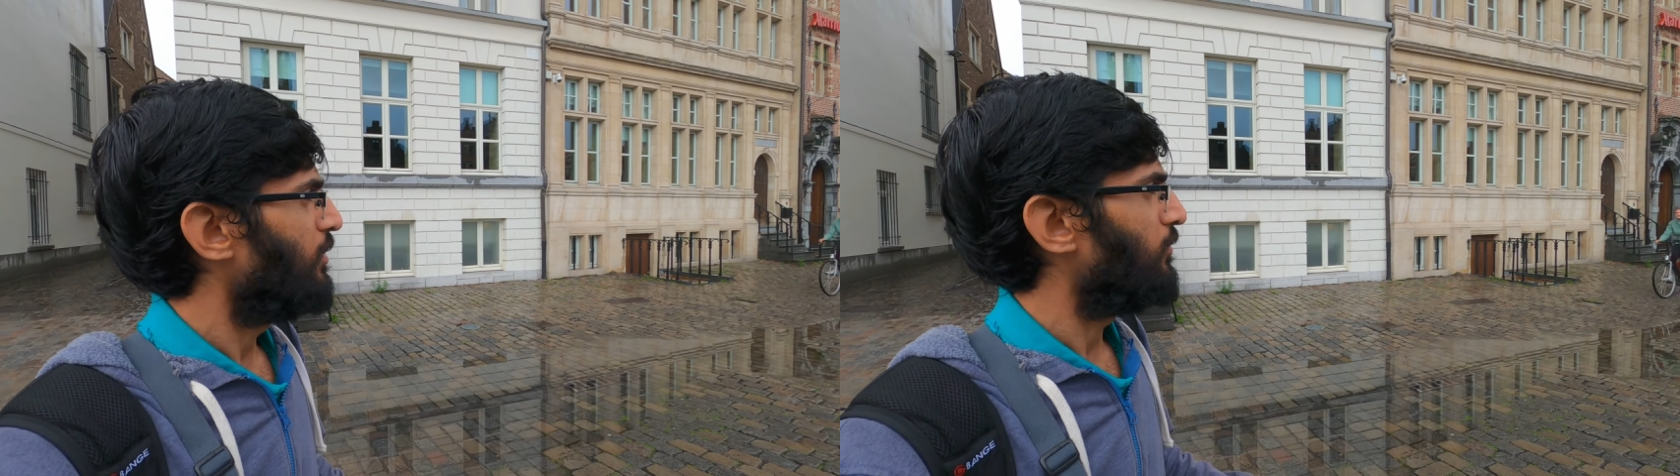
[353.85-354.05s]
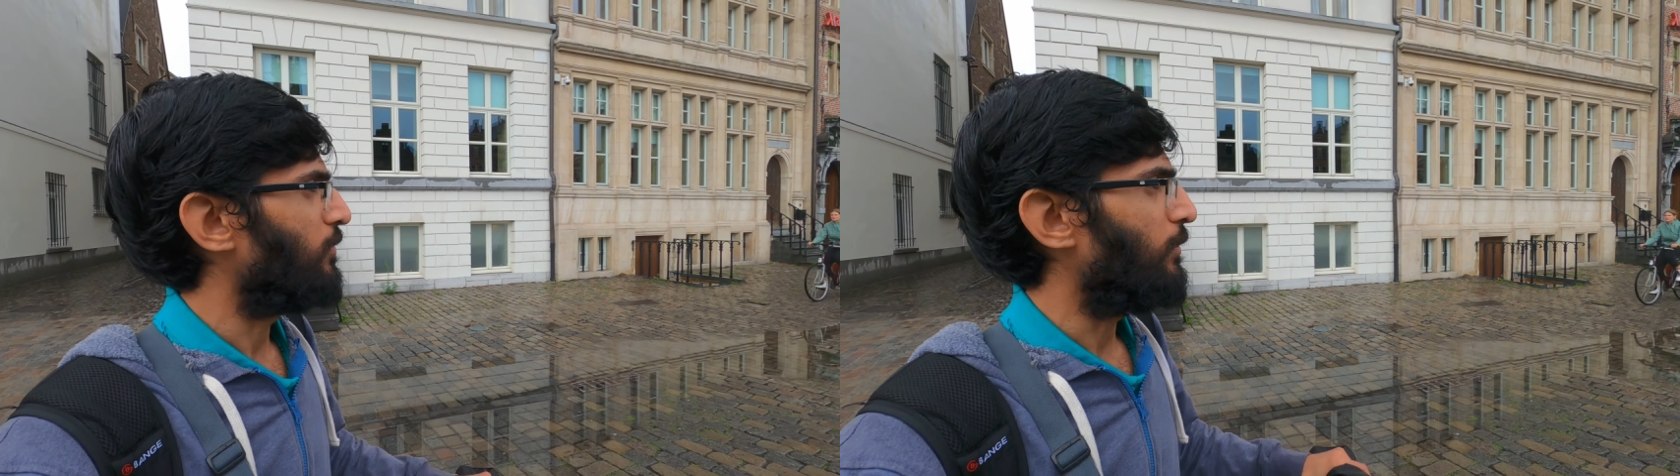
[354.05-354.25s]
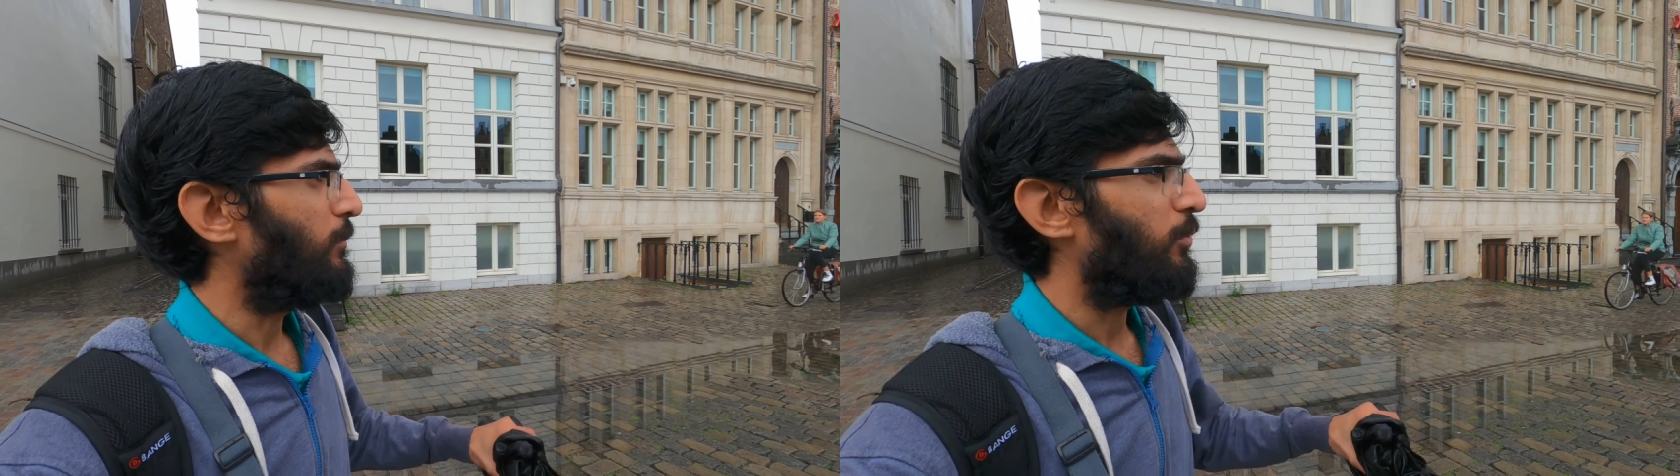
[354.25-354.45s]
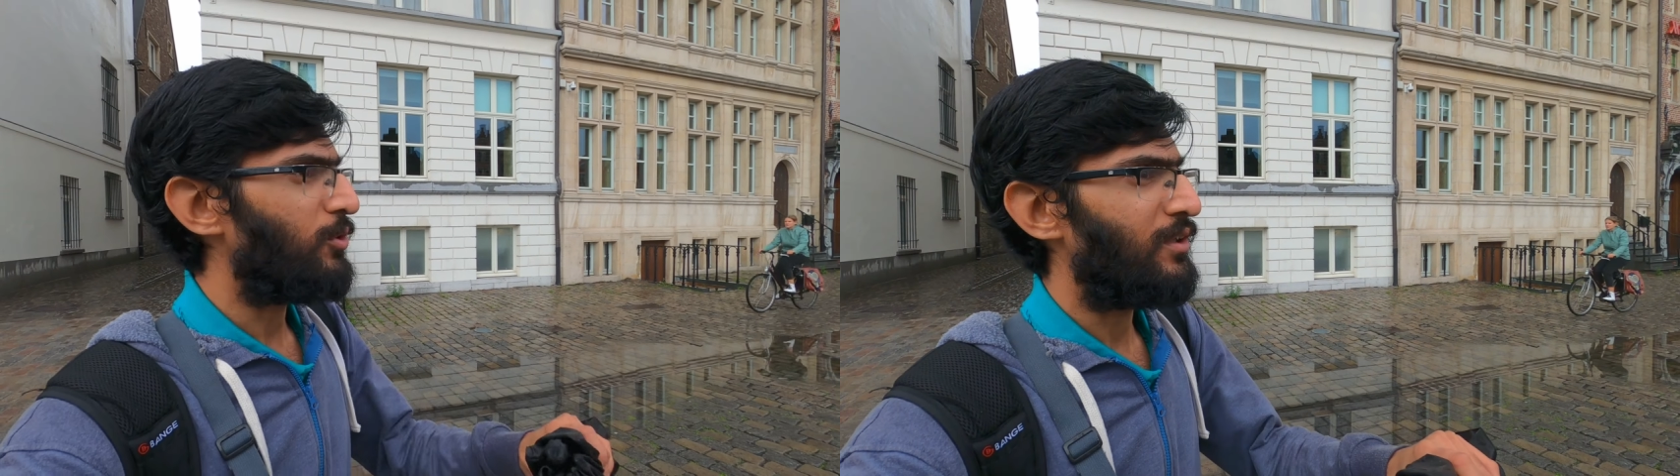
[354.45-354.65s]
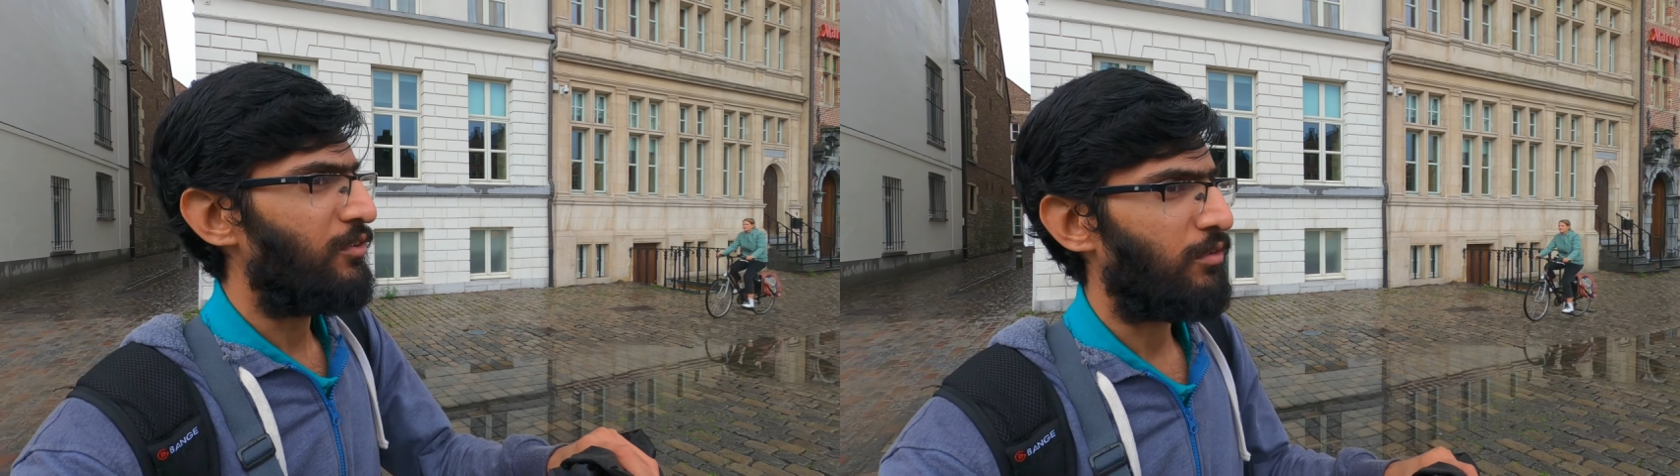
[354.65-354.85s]
So
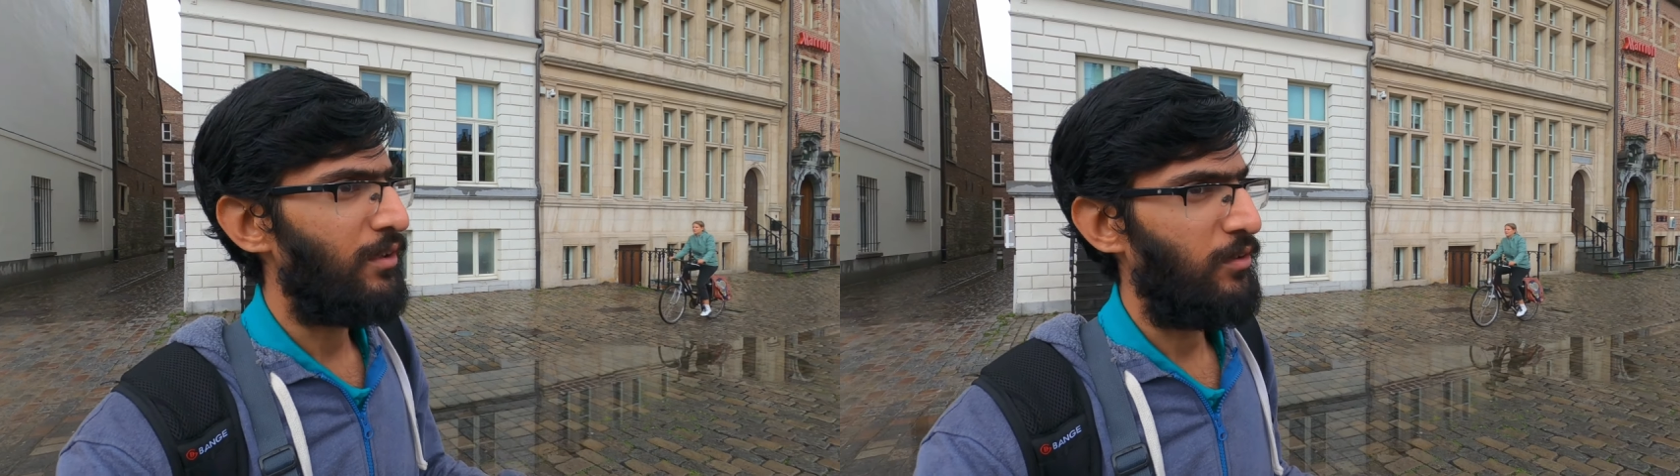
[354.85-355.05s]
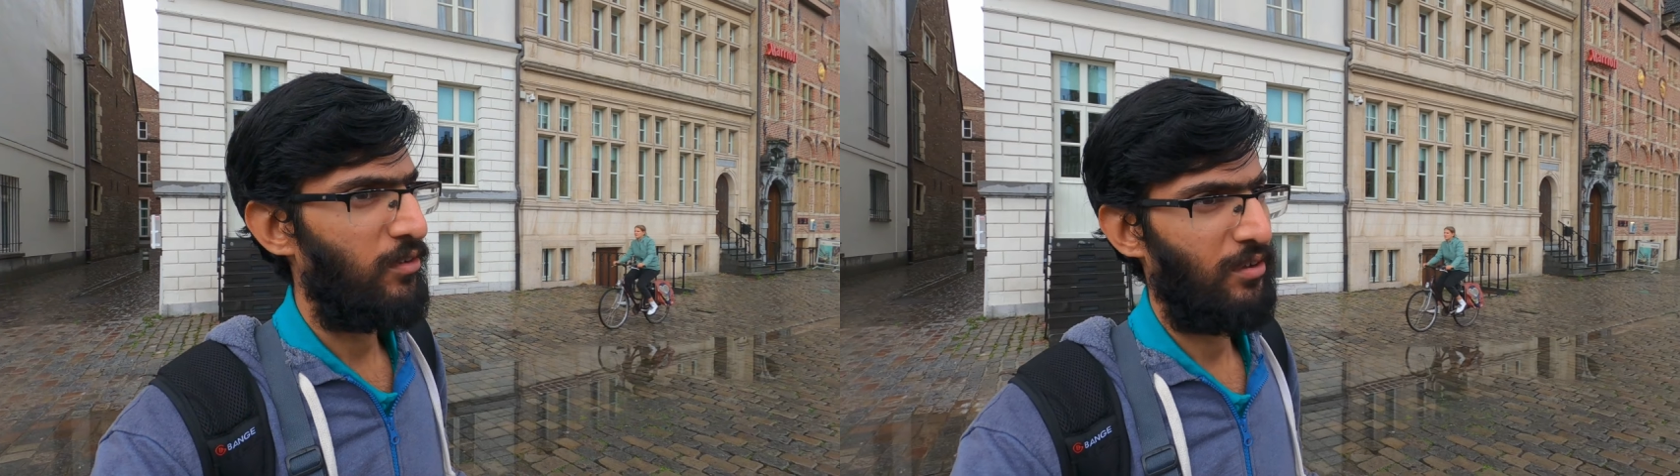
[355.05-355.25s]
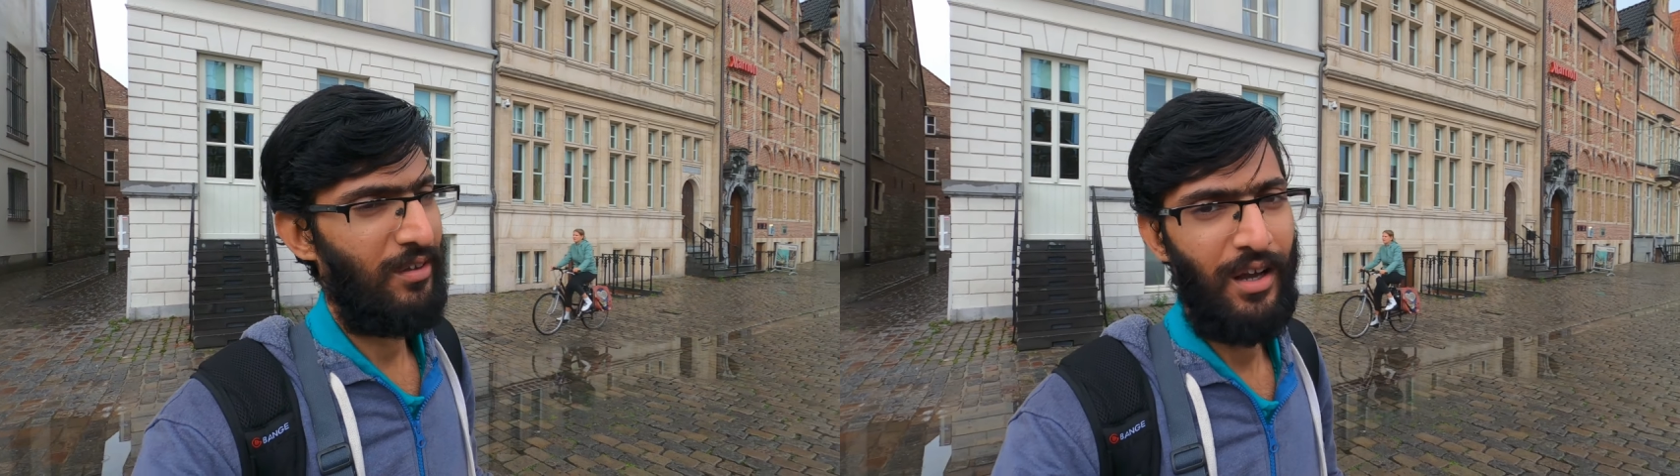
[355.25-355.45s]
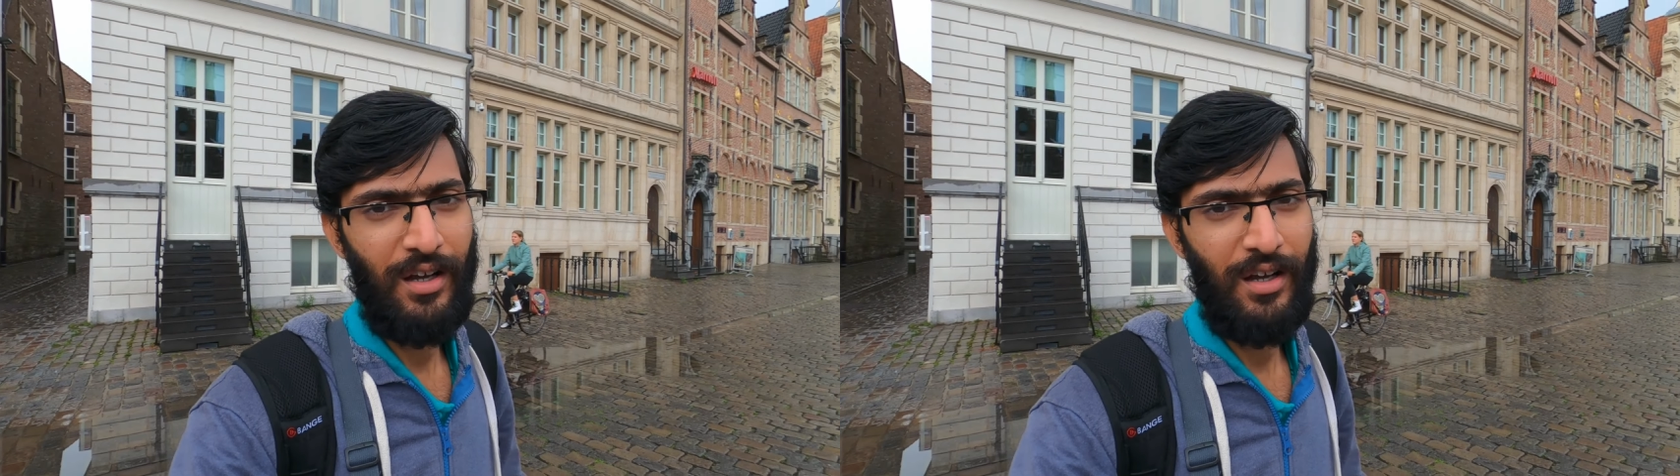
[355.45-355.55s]
both the streets